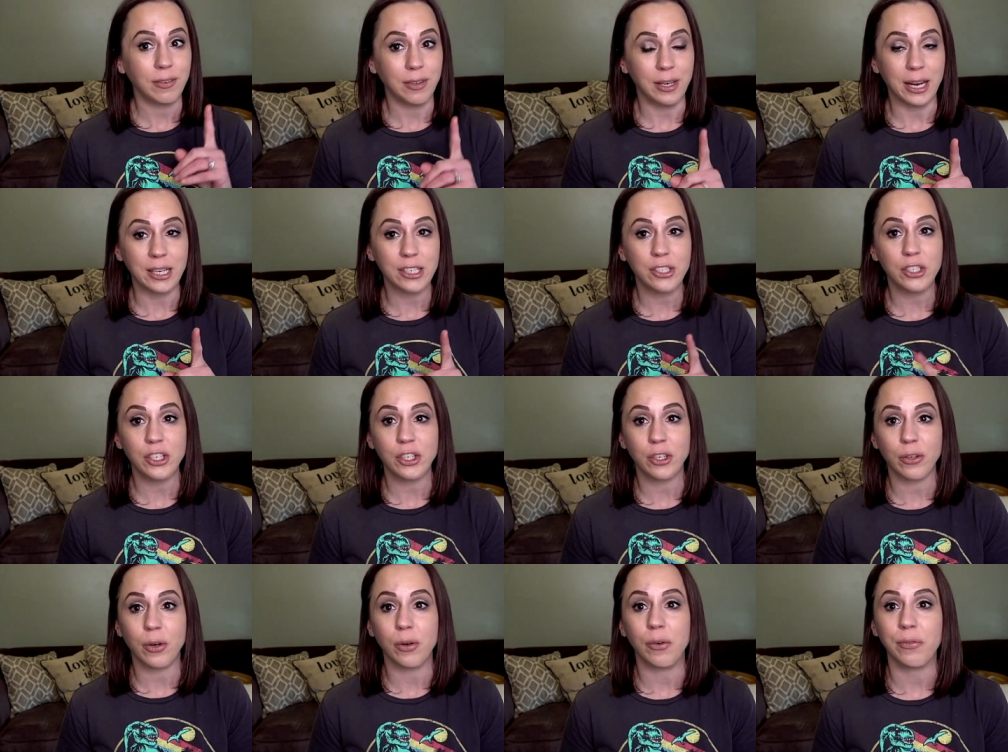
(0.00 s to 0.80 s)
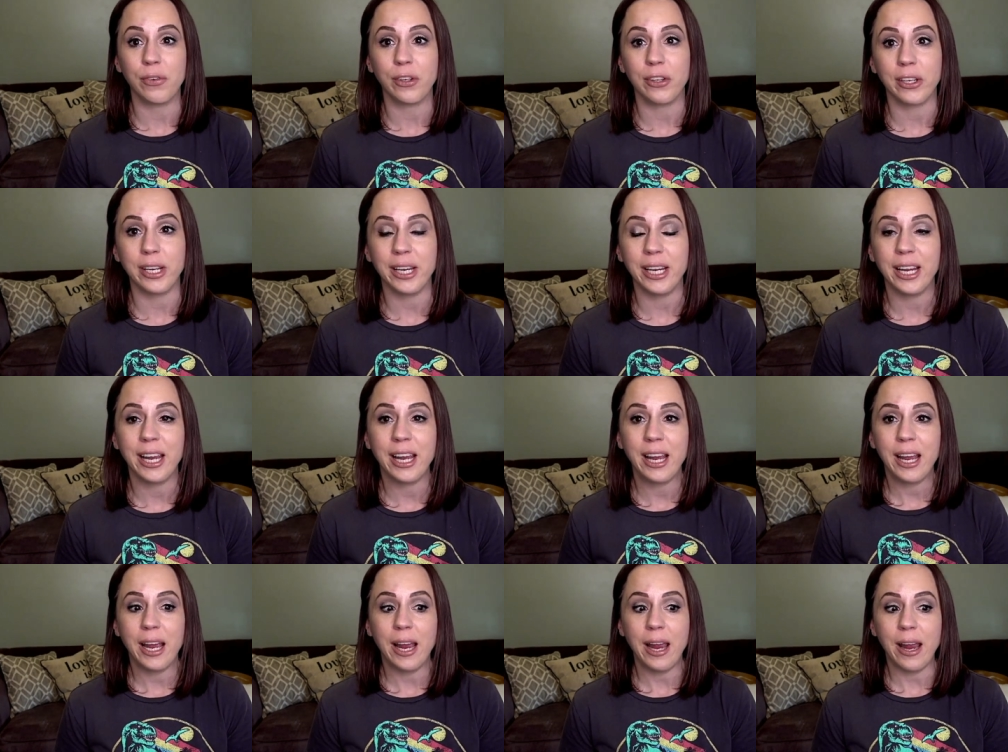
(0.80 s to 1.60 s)
next year, hopefully,
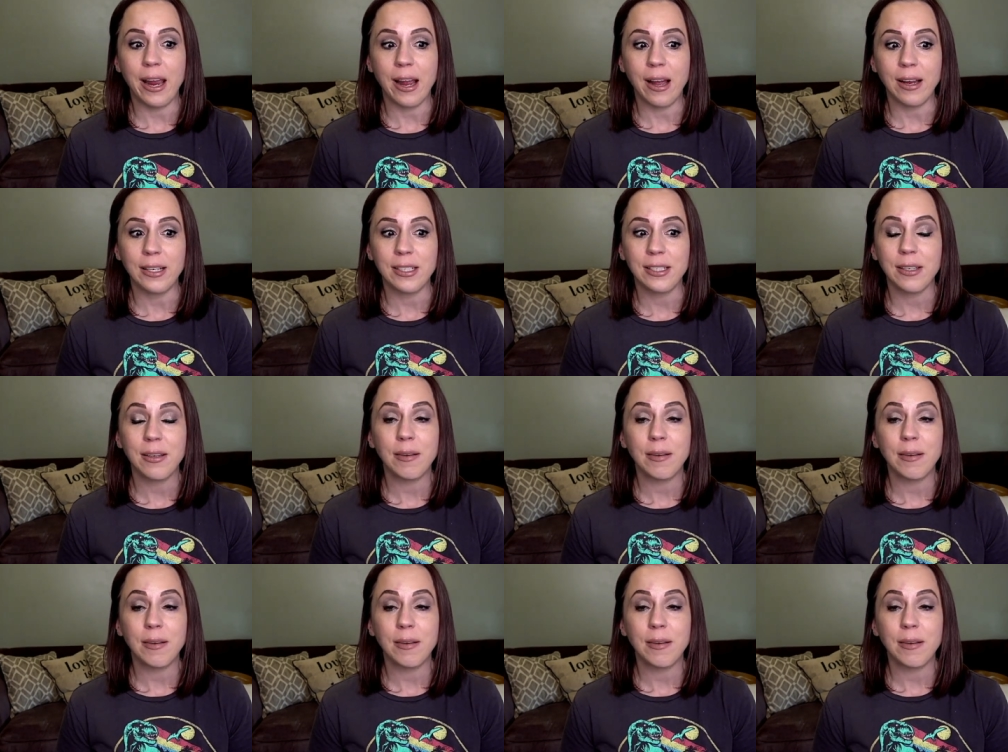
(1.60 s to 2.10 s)
and